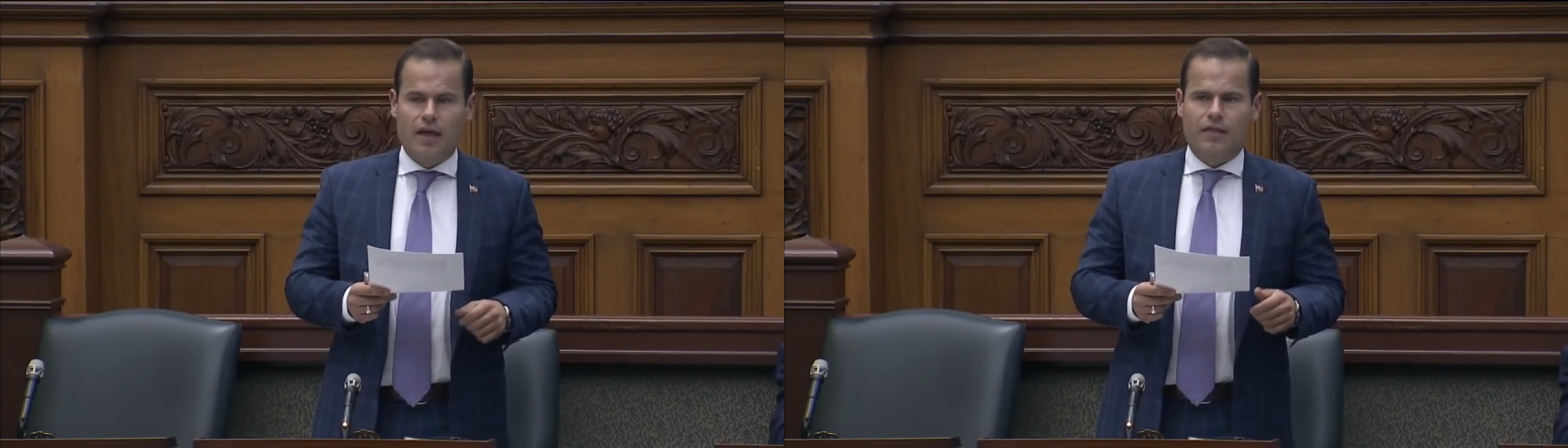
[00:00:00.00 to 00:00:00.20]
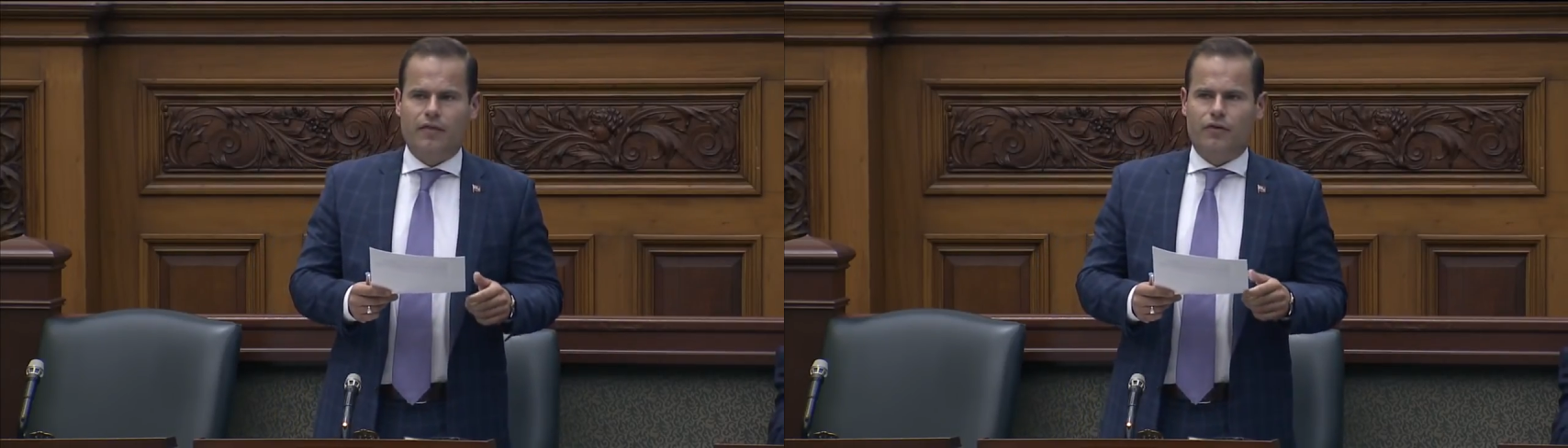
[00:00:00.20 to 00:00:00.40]

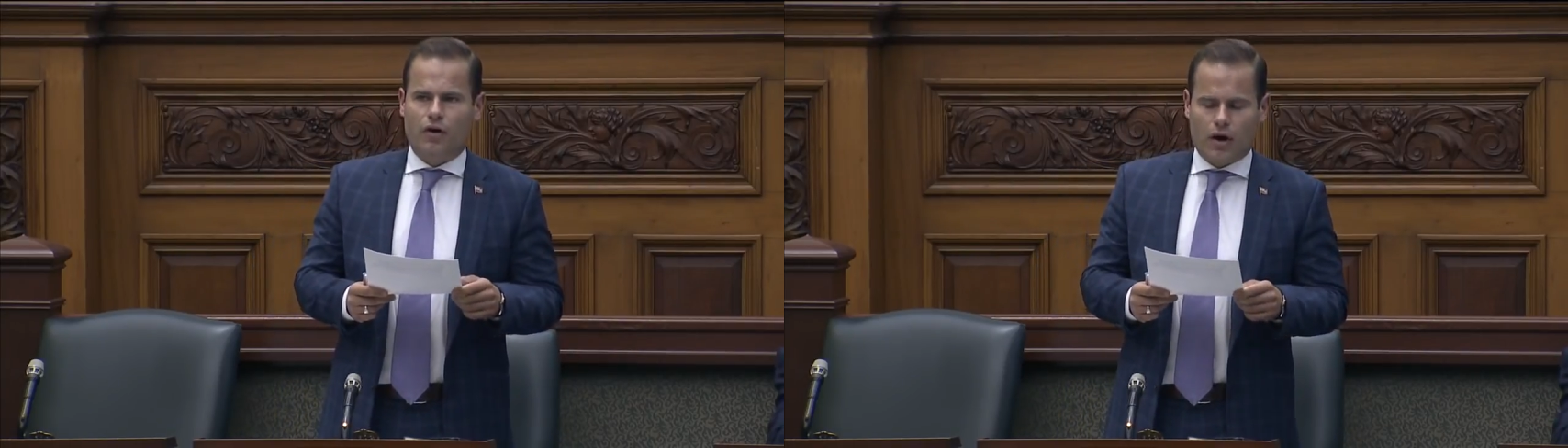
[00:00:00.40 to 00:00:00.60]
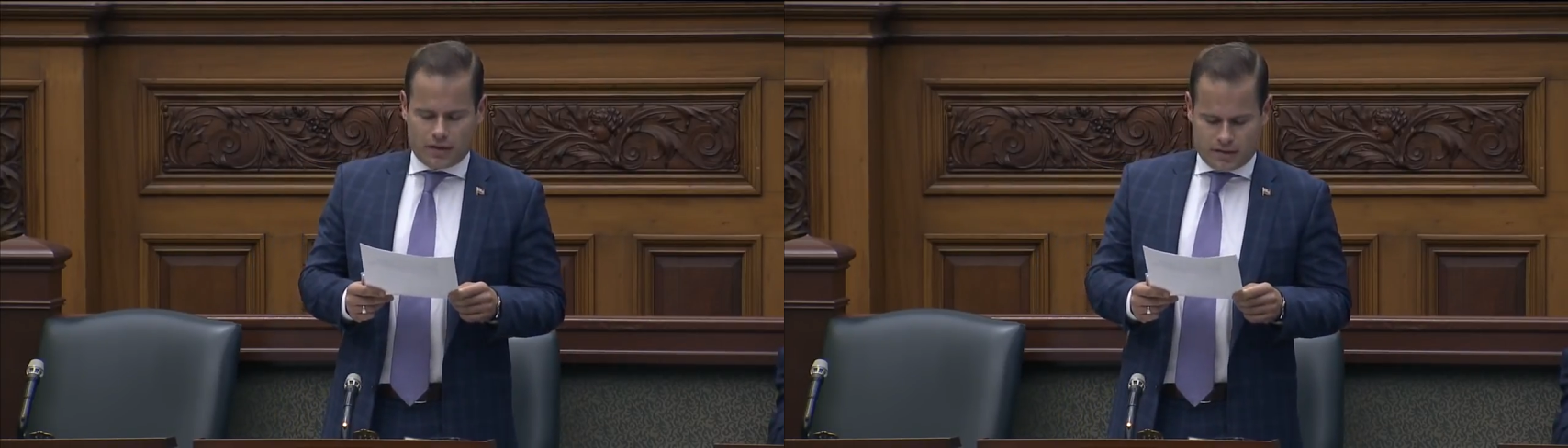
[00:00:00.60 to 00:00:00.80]
than their
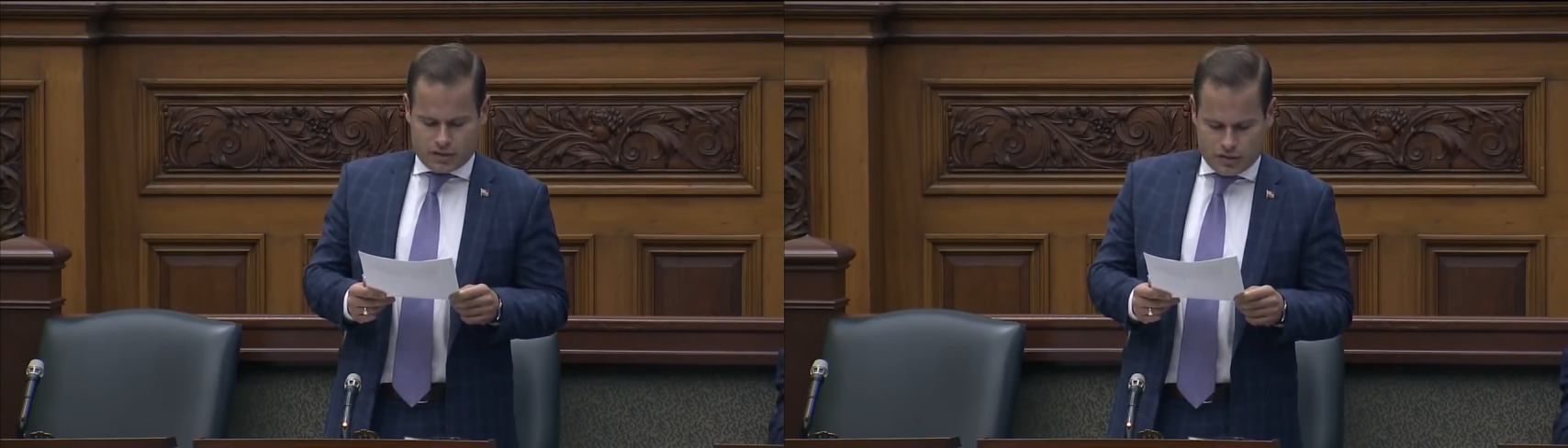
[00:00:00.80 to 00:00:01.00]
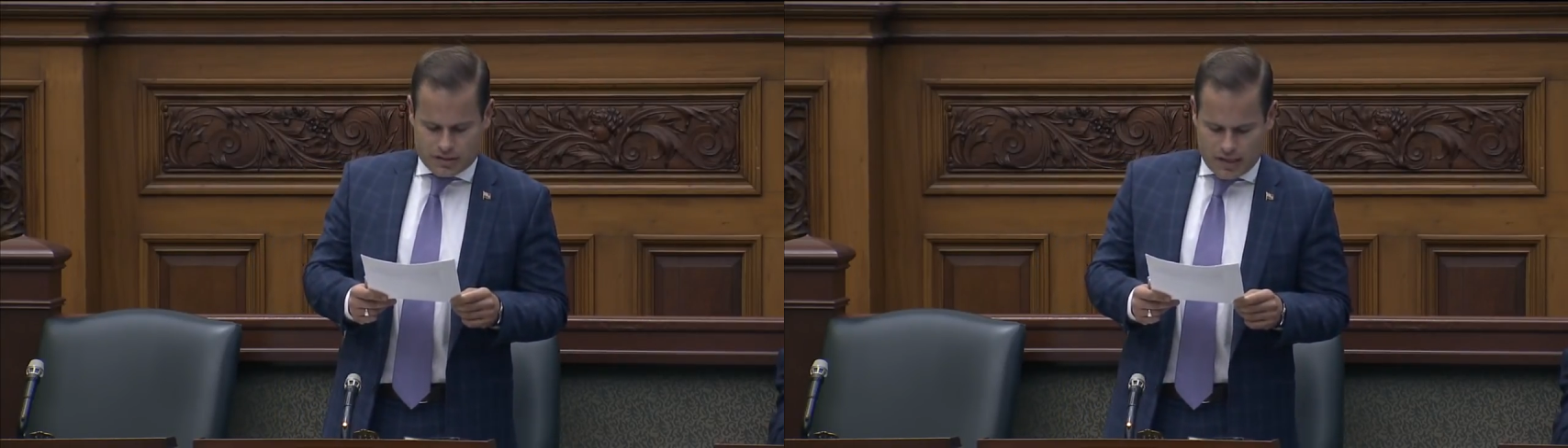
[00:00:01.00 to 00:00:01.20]

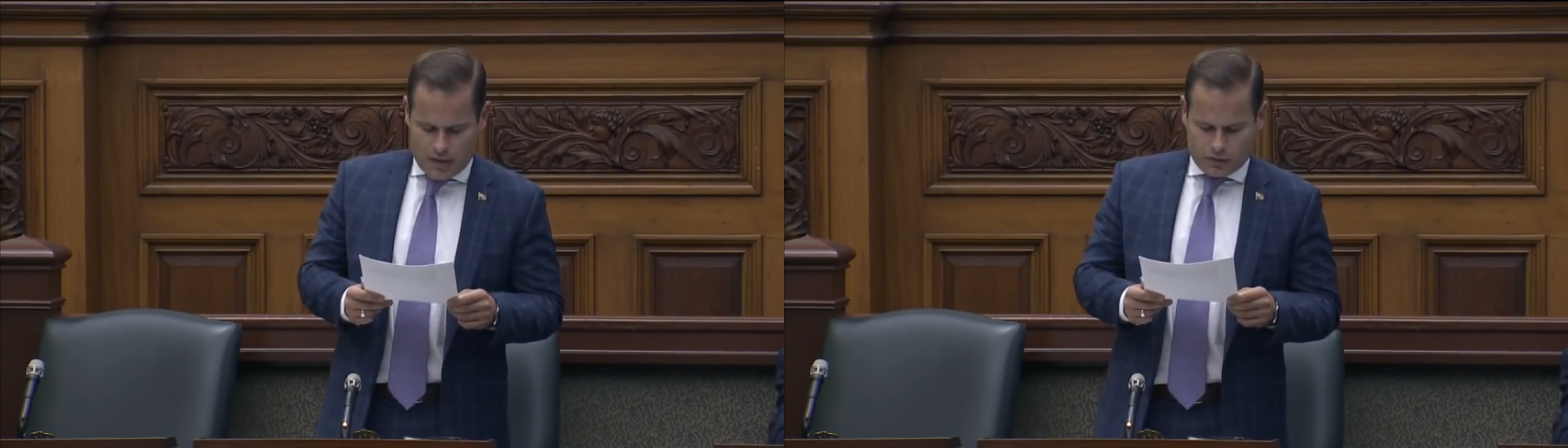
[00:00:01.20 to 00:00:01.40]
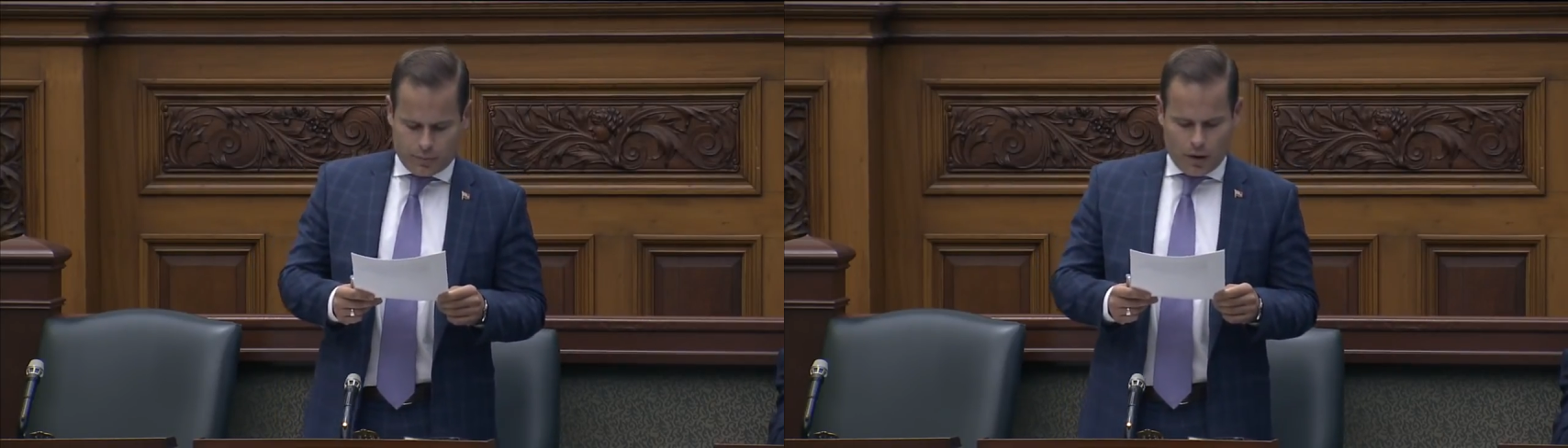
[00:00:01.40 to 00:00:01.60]
non-Indigenous
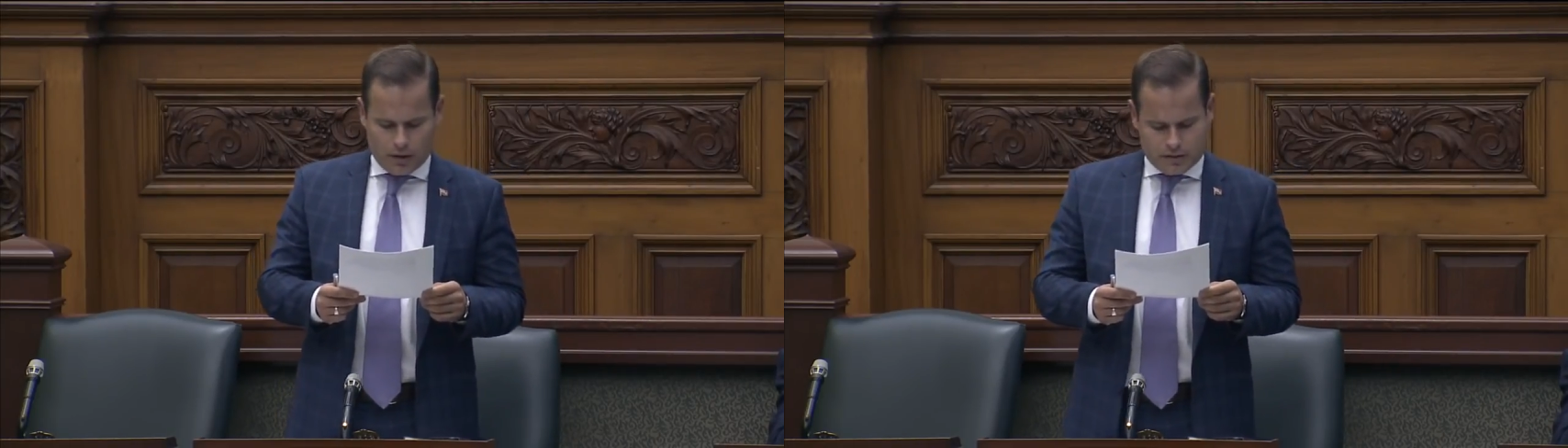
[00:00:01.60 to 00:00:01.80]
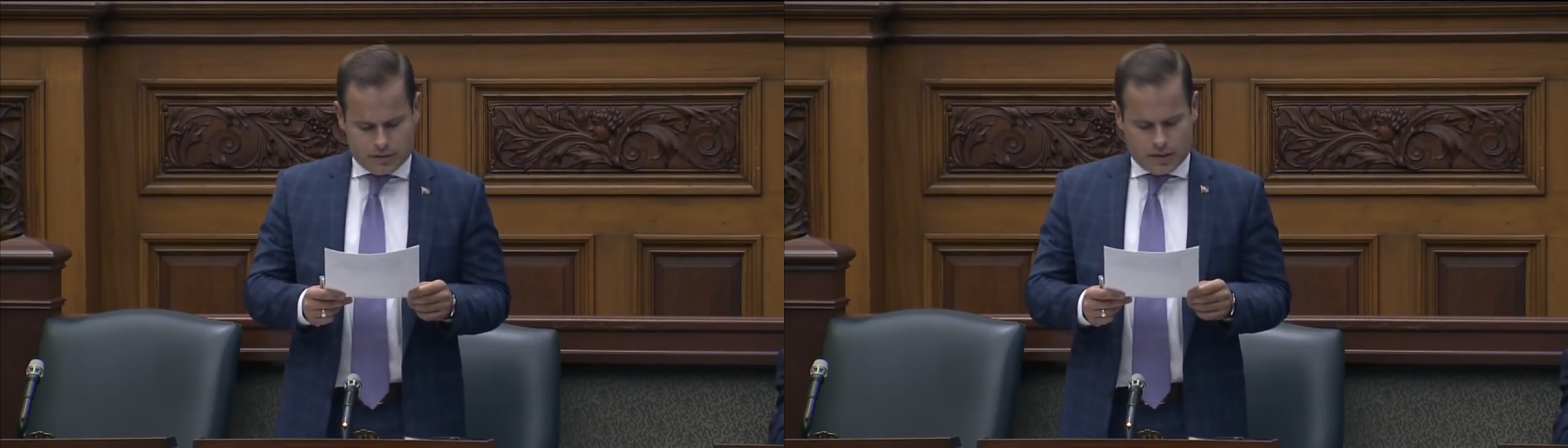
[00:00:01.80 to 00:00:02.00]

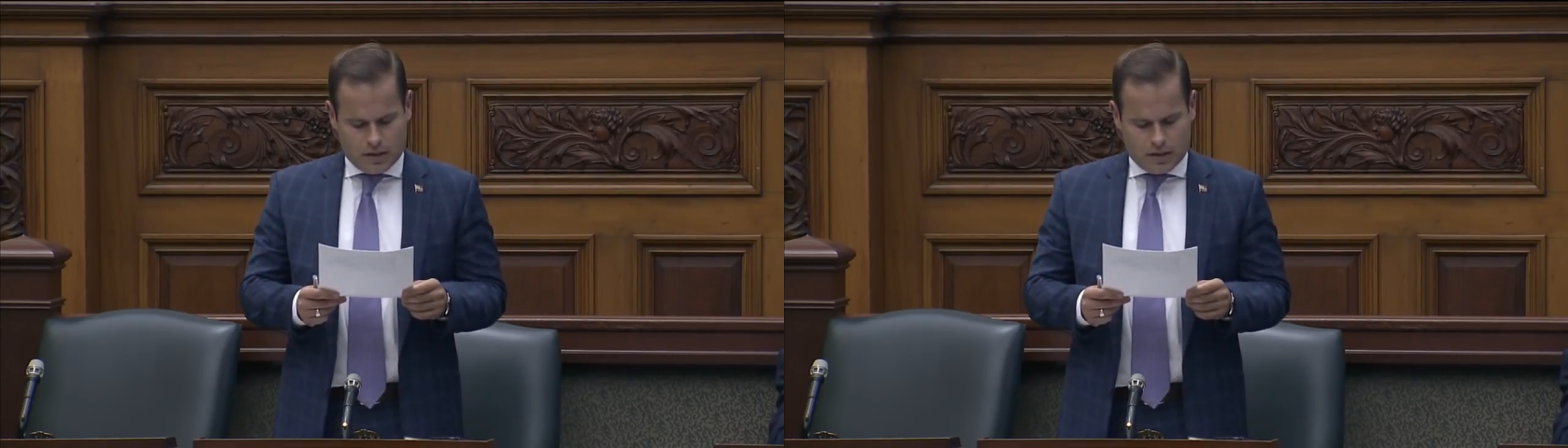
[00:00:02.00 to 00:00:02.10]
counterparts.